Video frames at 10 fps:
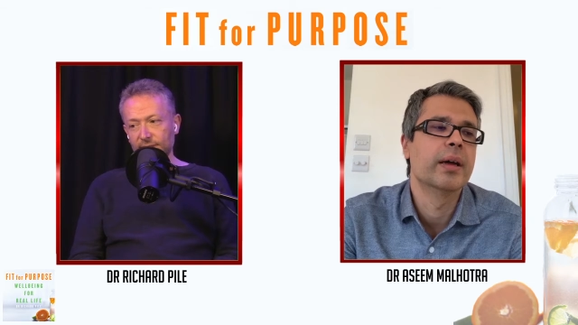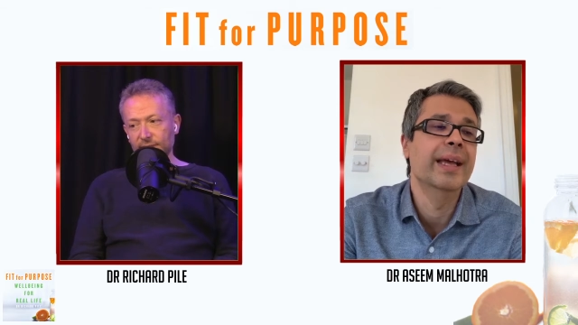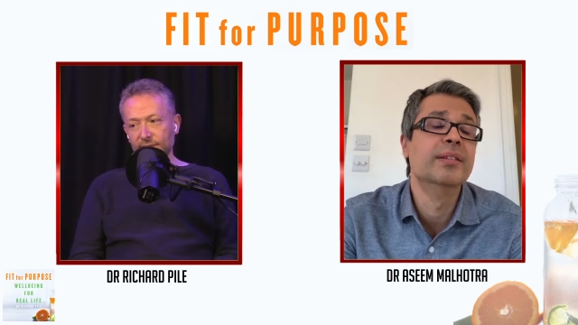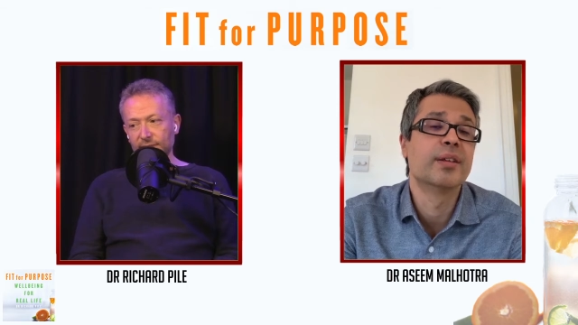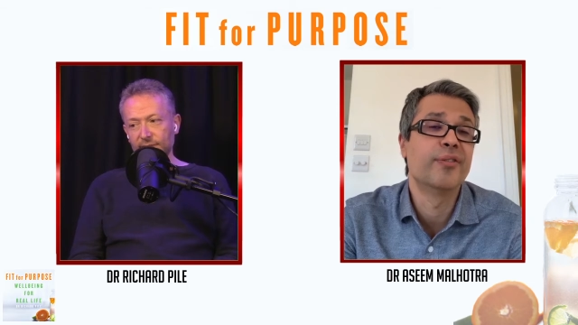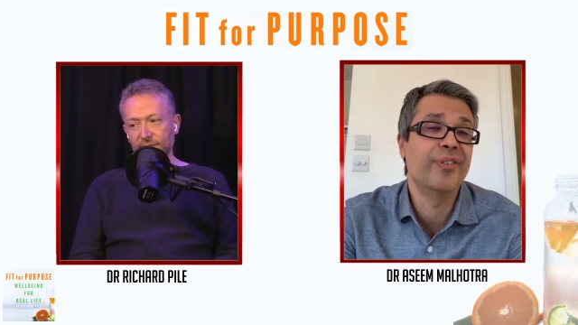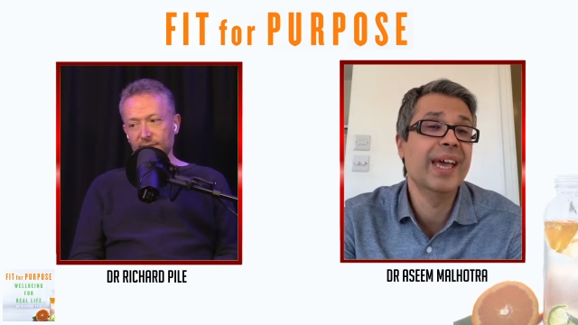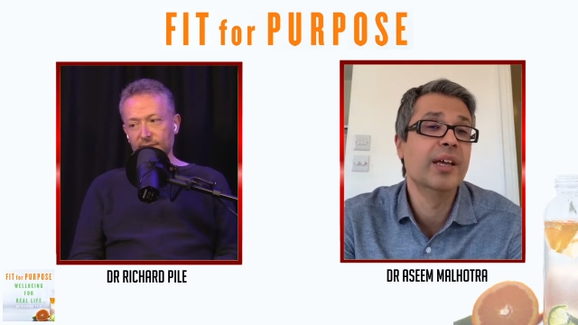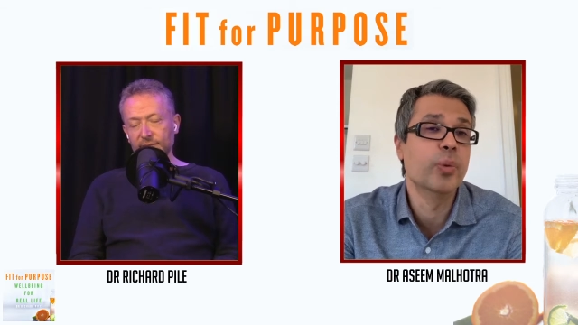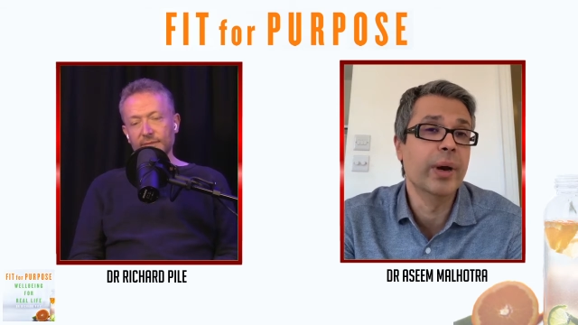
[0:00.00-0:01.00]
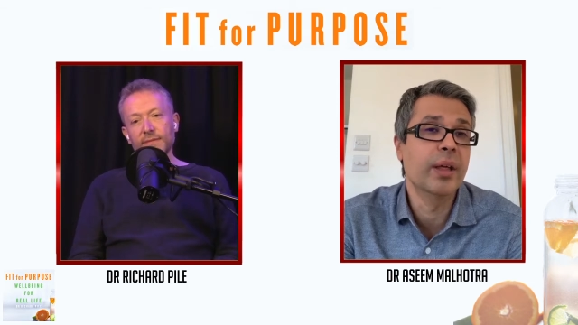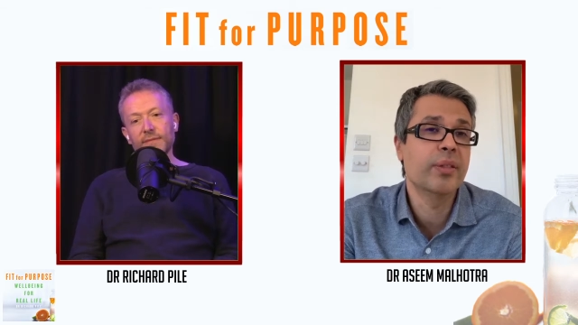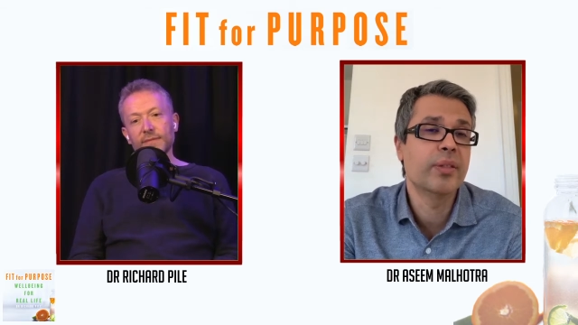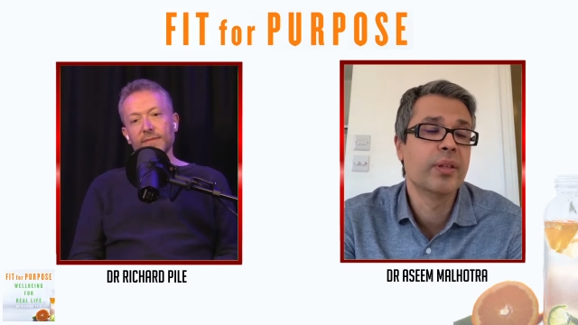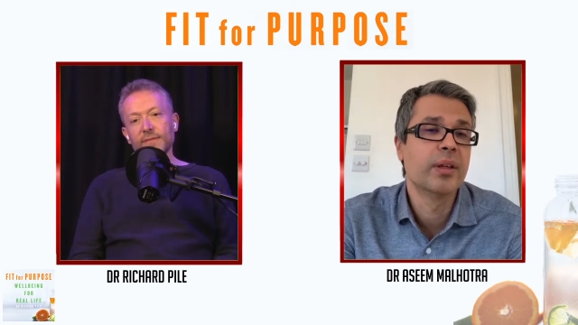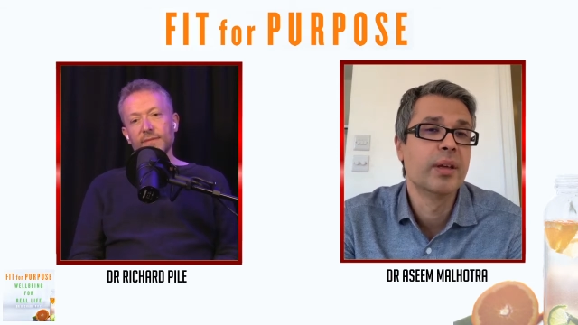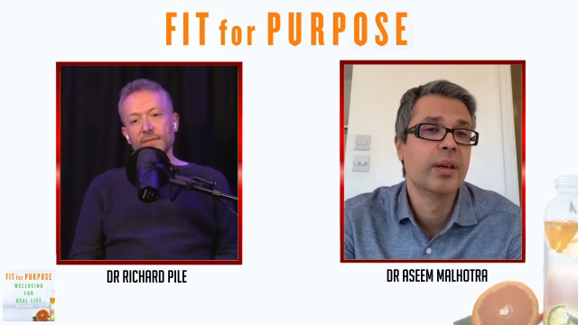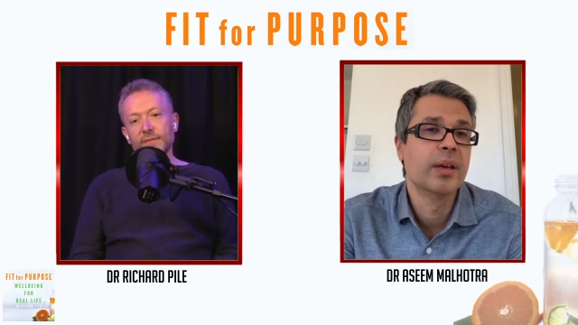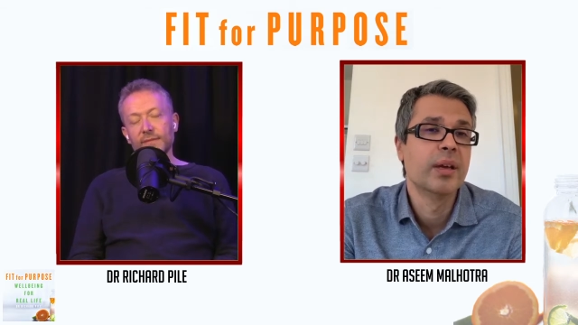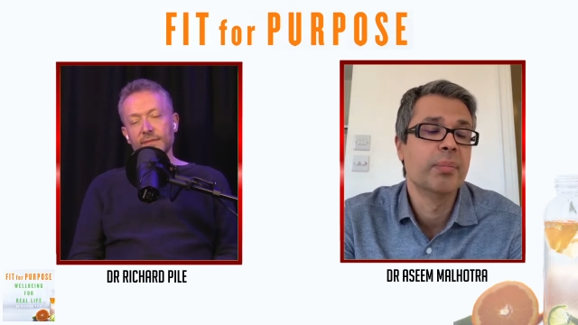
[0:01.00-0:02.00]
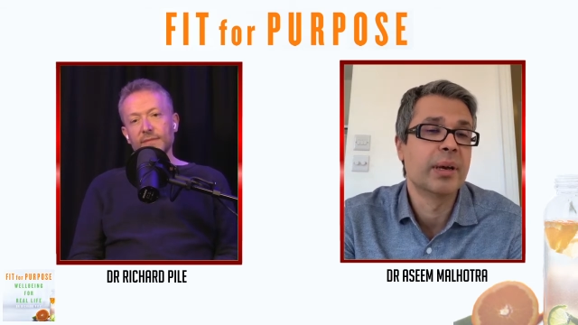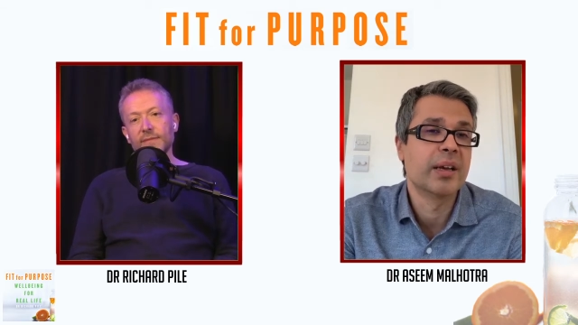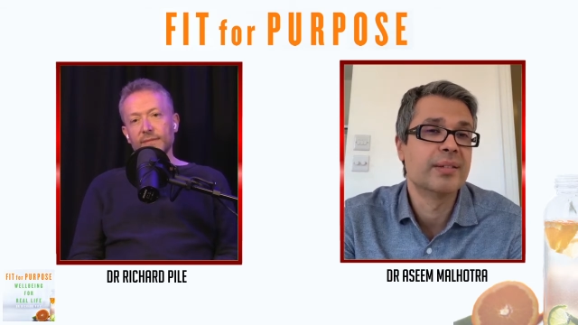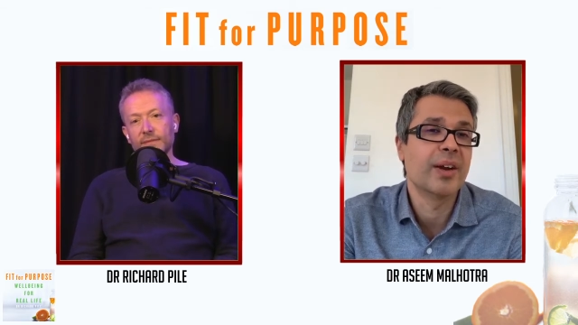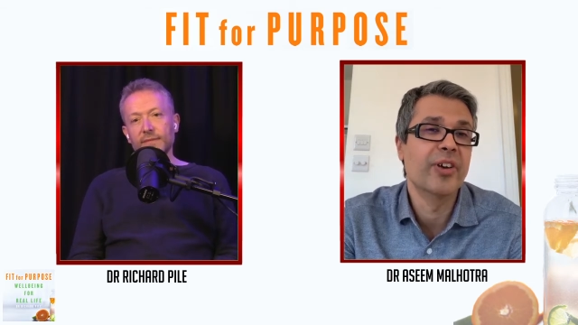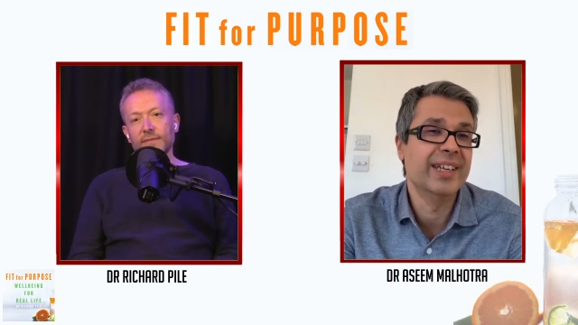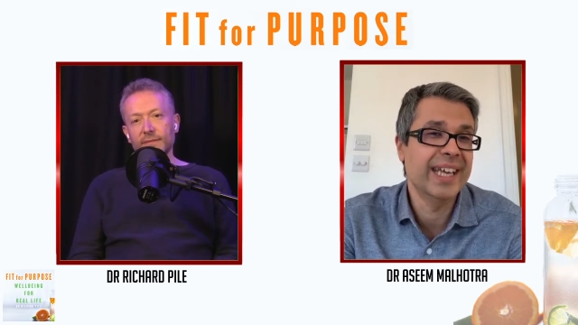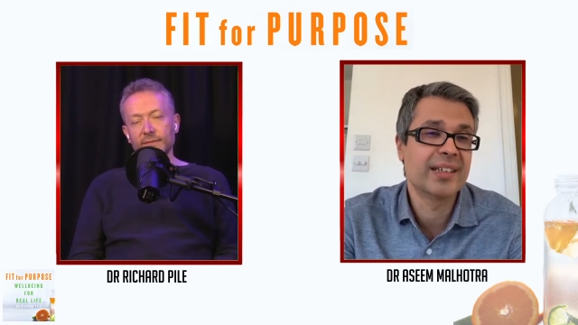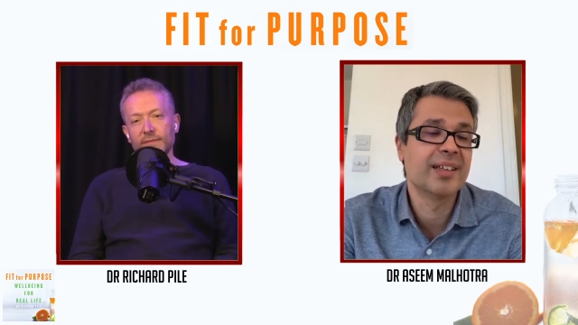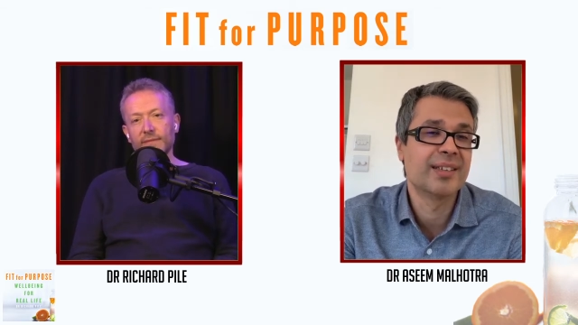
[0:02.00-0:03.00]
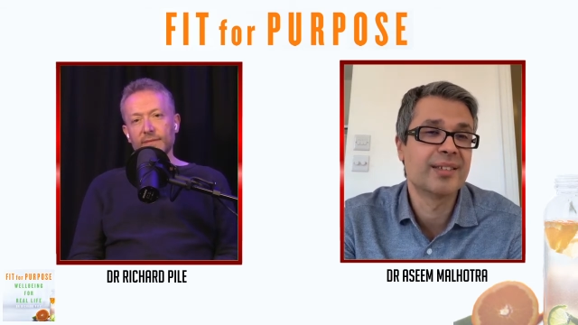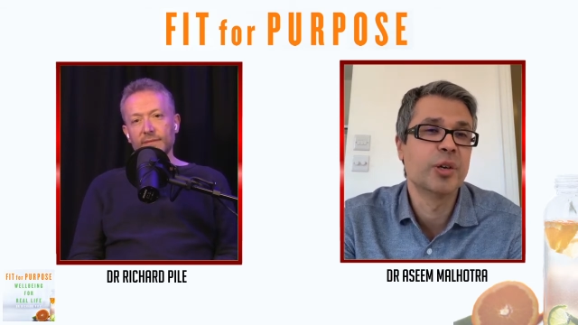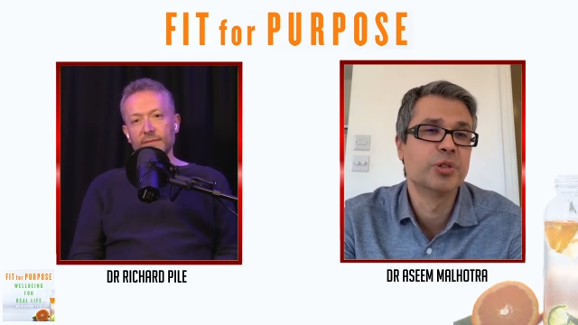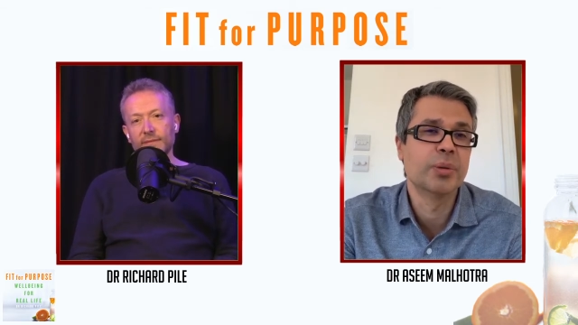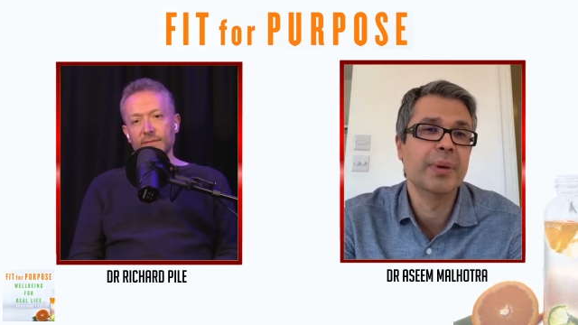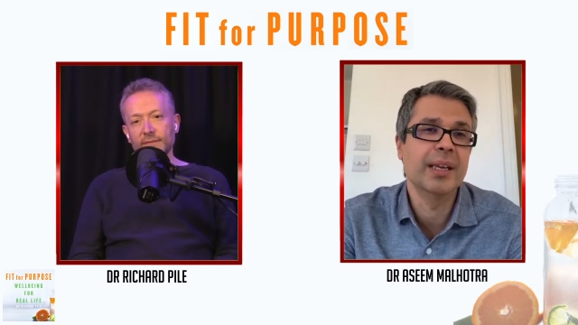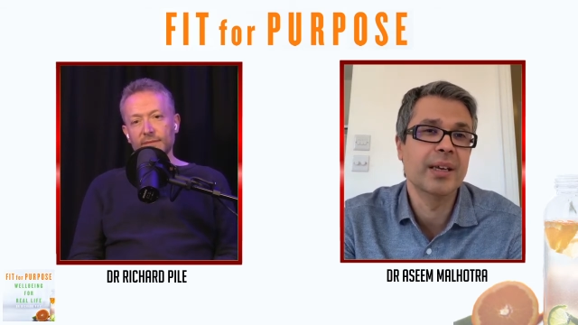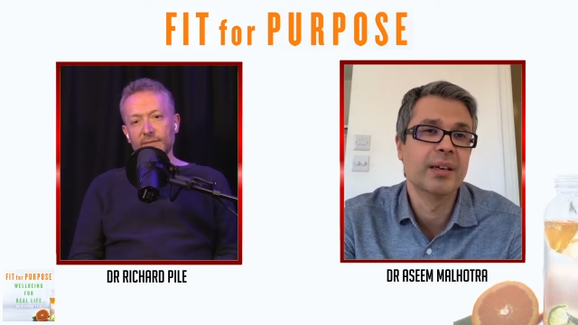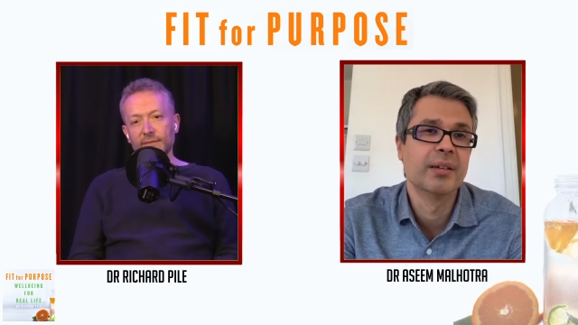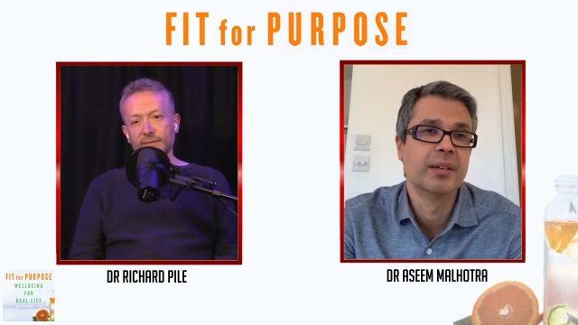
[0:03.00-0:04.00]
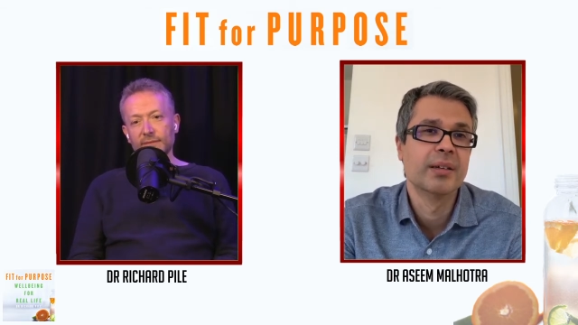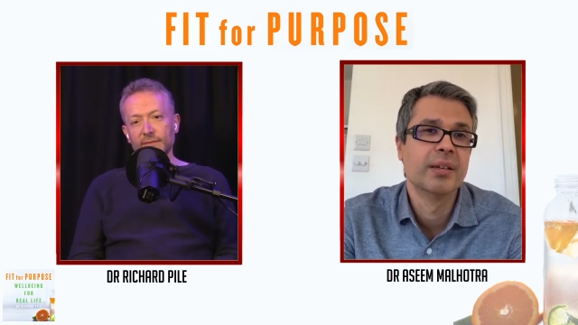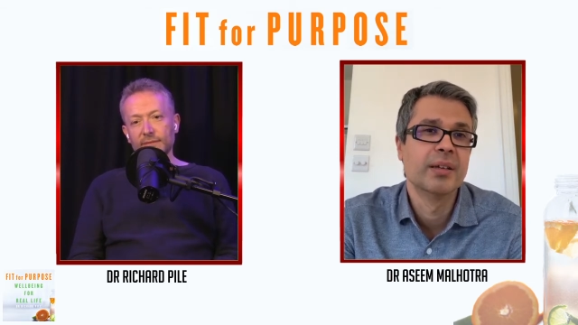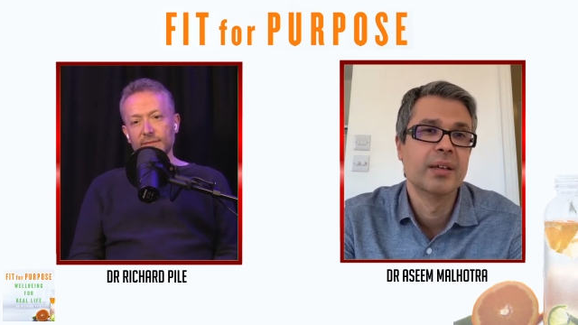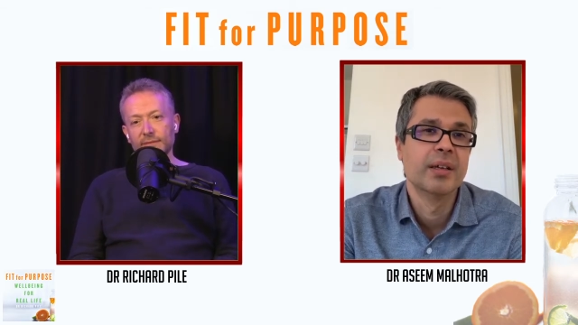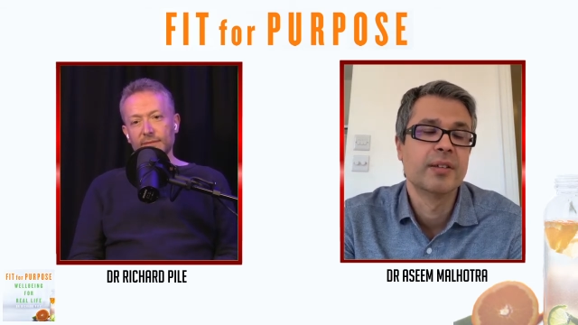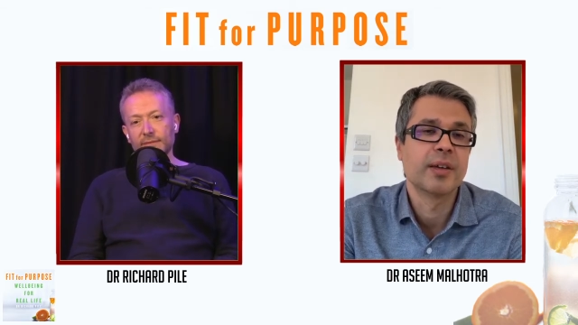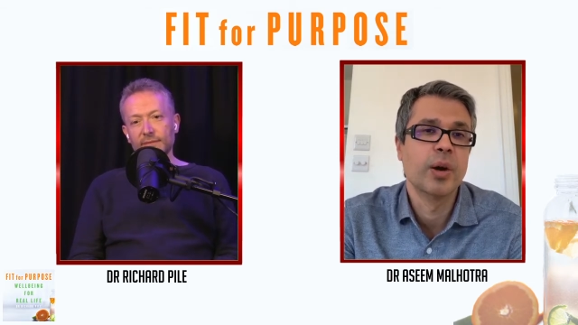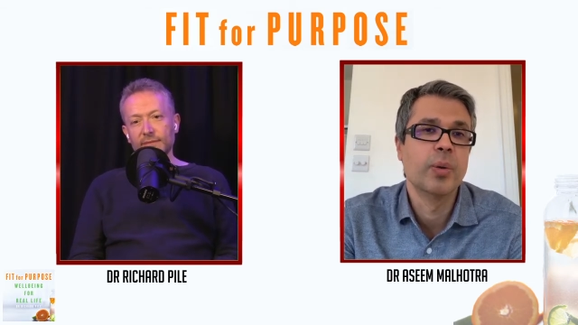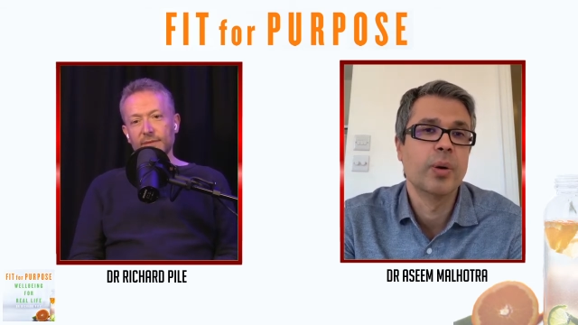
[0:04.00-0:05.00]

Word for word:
Speaker 1: interfered with because they're addicted to social media. So